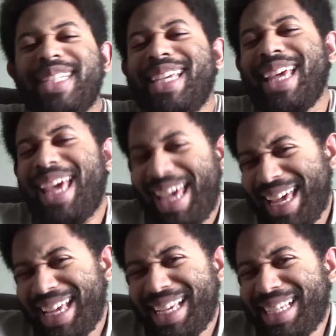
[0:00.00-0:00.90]

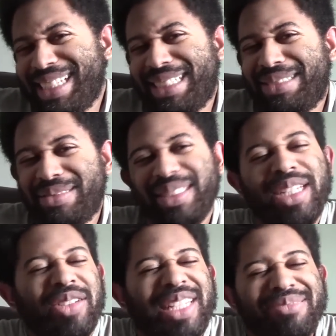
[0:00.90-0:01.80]
you
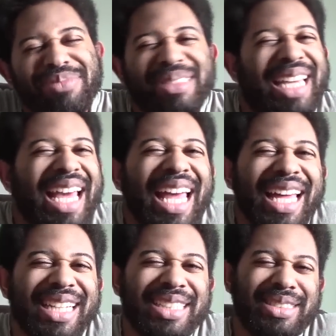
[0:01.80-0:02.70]
know, like,
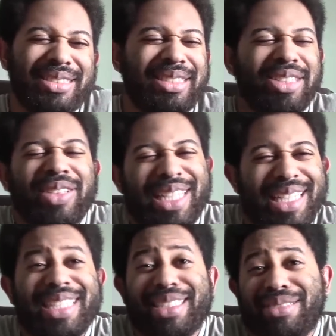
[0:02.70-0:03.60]
you know, like,
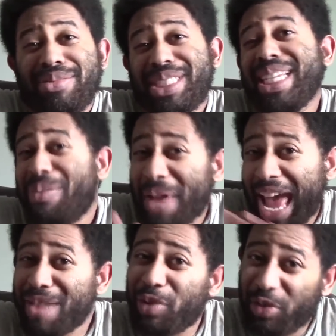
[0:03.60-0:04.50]
it's not a
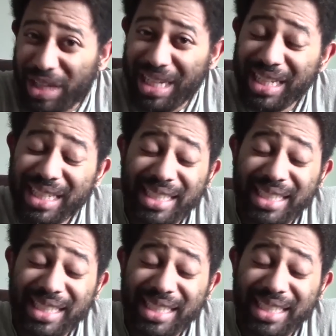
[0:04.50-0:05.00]
bad movie.